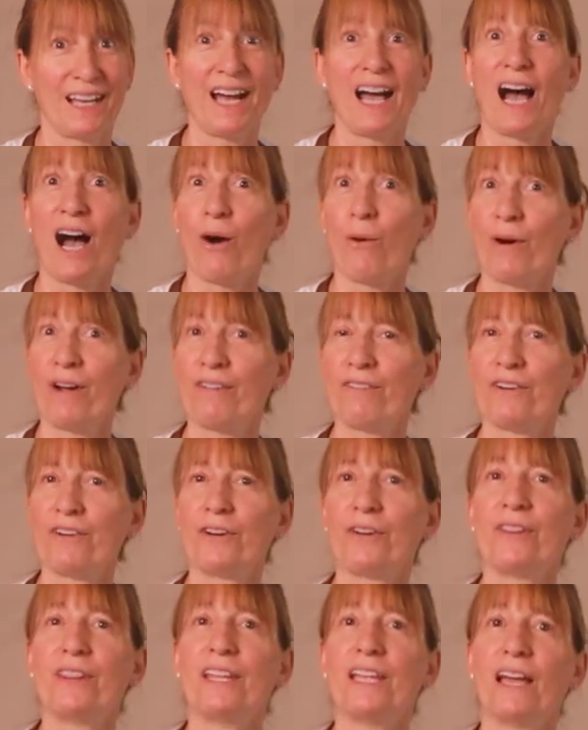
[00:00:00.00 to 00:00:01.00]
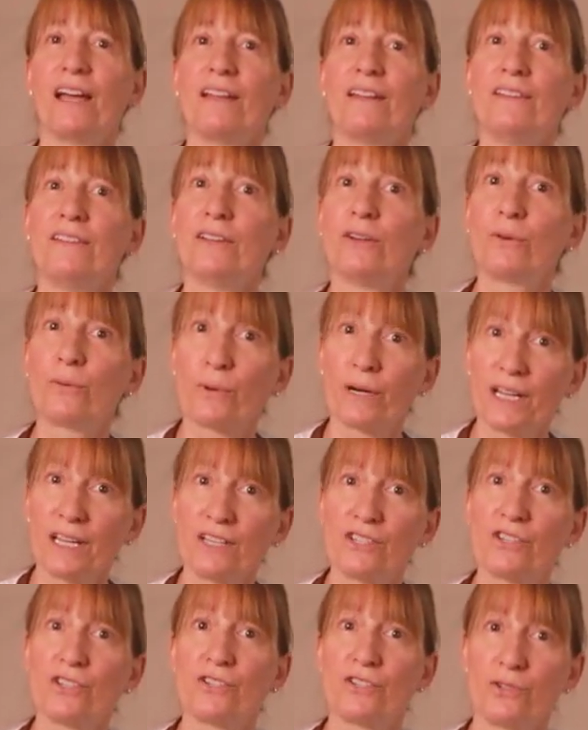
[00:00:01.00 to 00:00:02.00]
However, the ideal range
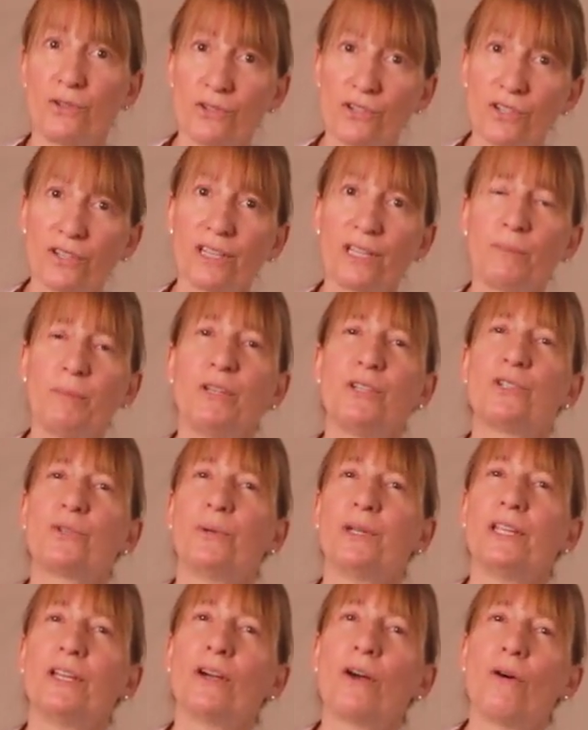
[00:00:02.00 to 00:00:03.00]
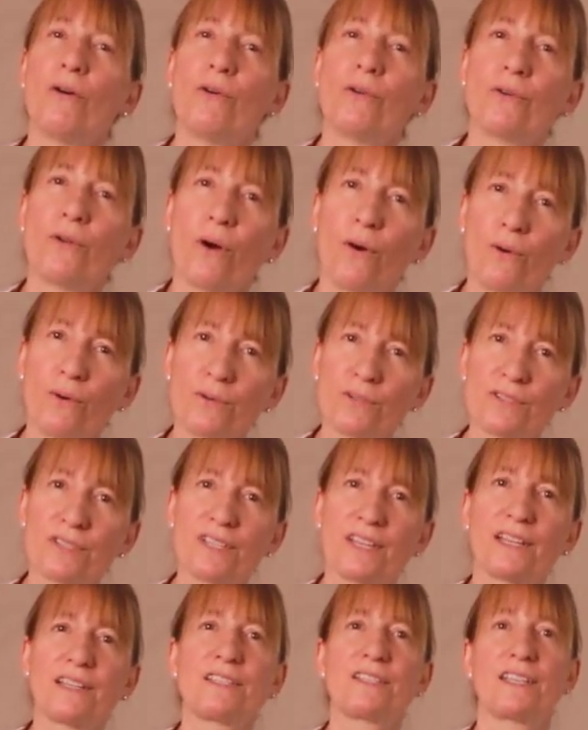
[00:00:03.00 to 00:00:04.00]
is usually between cone
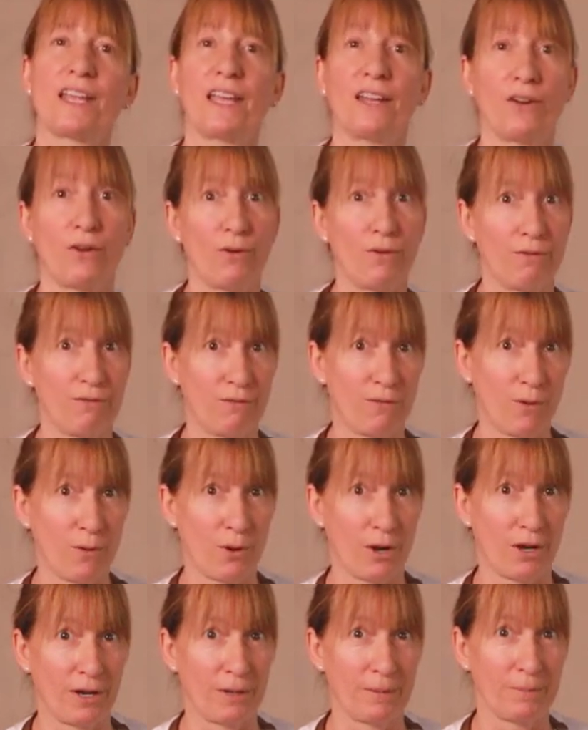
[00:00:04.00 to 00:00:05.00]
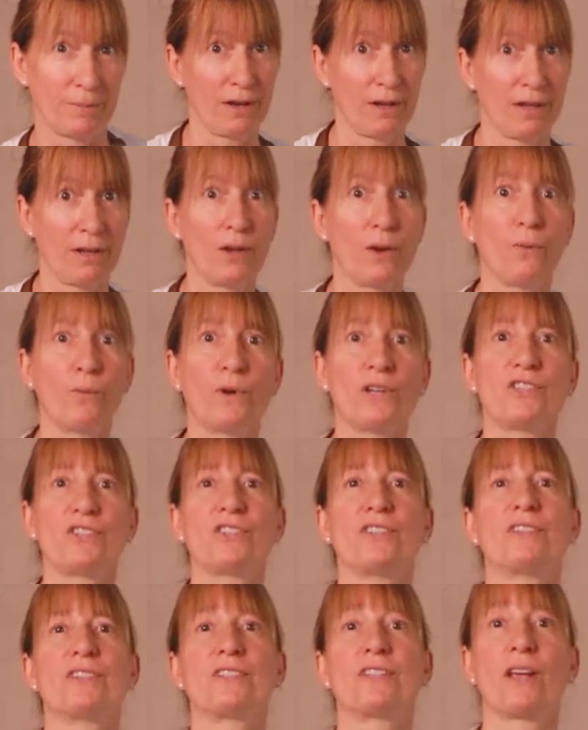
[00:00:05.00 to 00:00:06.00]
06 and 04, which
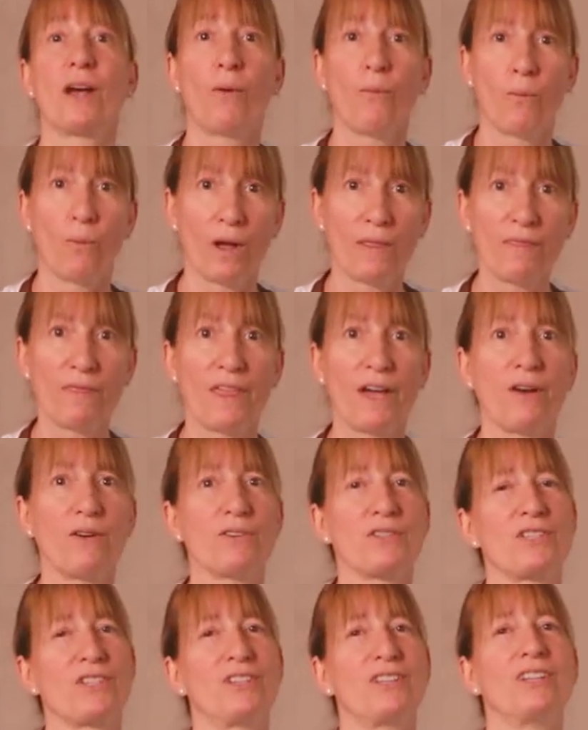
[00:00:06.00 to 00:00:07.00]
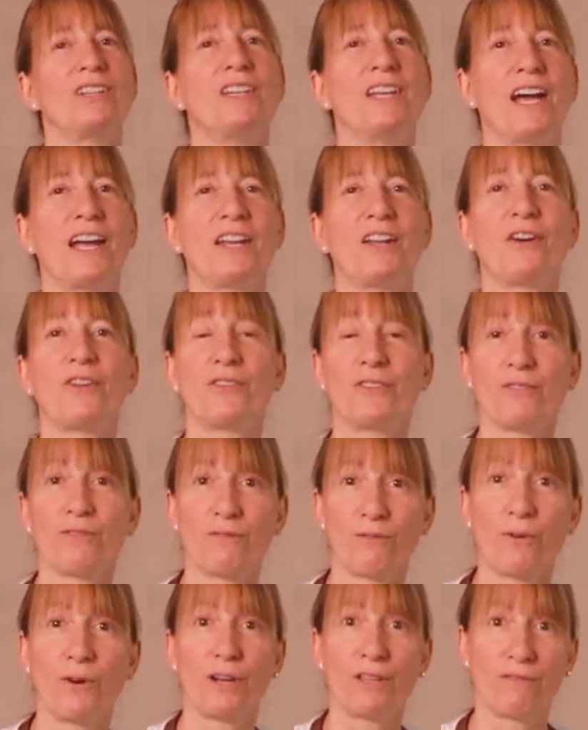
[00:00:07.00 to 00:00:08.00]
is
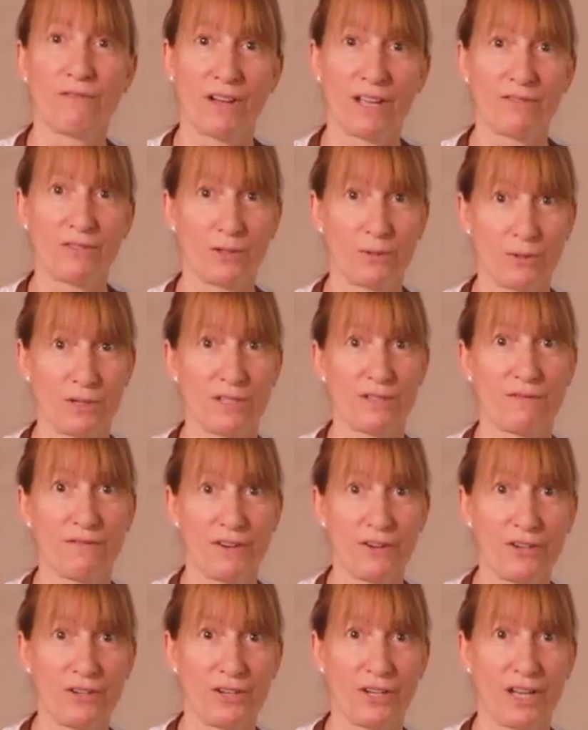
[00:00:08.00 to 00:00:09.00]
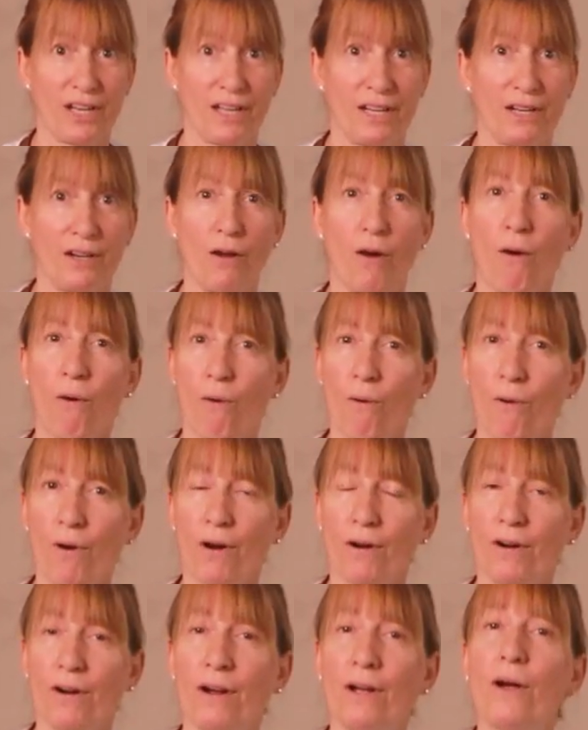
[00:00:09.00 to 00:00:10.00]
1945 degrees Fahrenheit
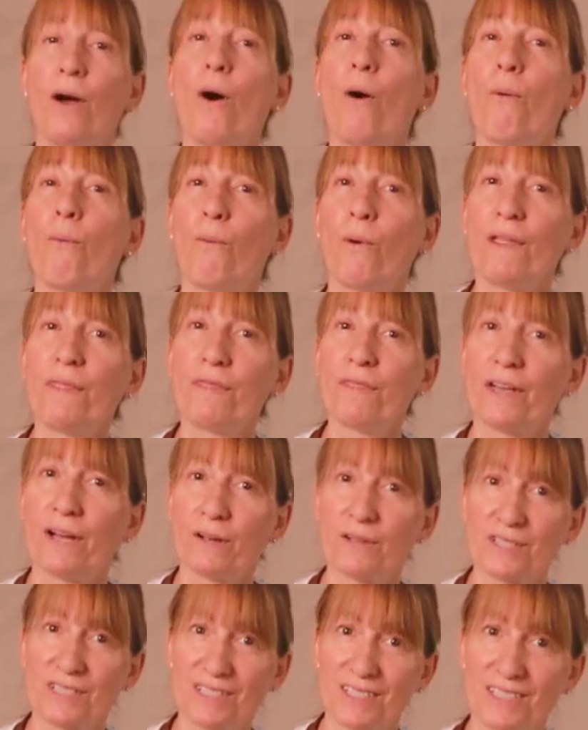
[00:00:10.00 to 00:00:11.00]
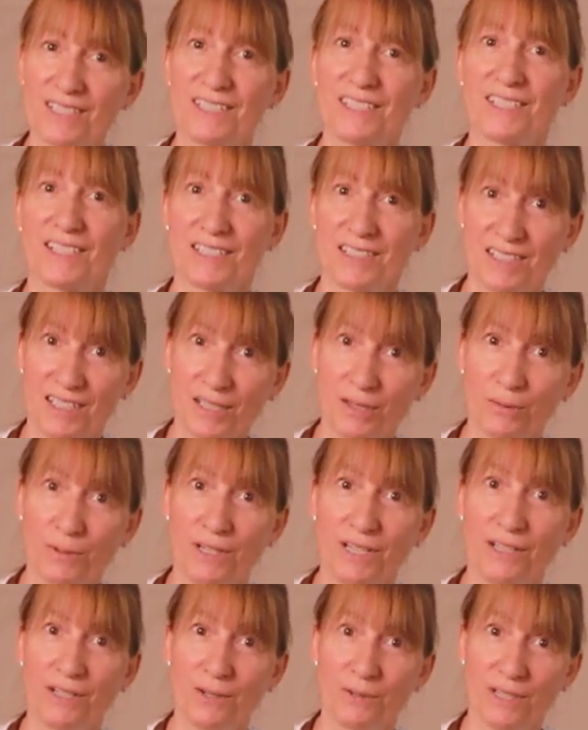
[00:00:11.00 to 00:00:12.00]
or 1063
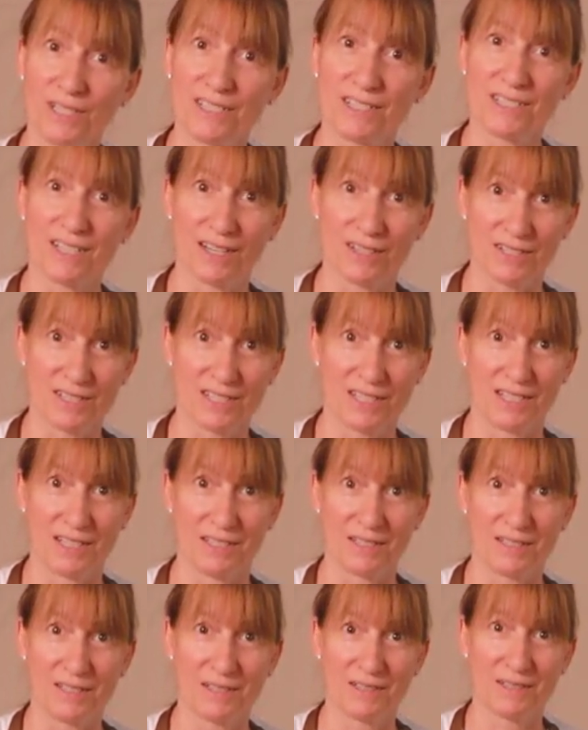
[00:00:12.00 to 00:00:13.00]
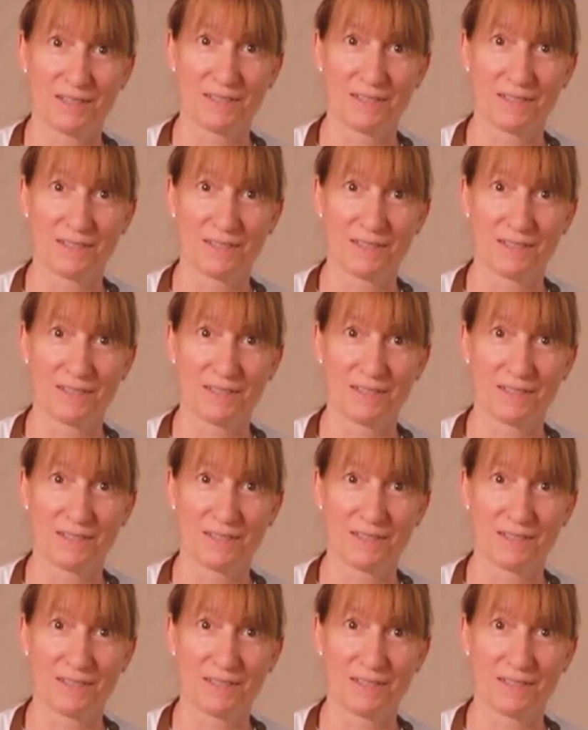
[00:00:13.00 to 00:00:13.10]
degrees Celsius.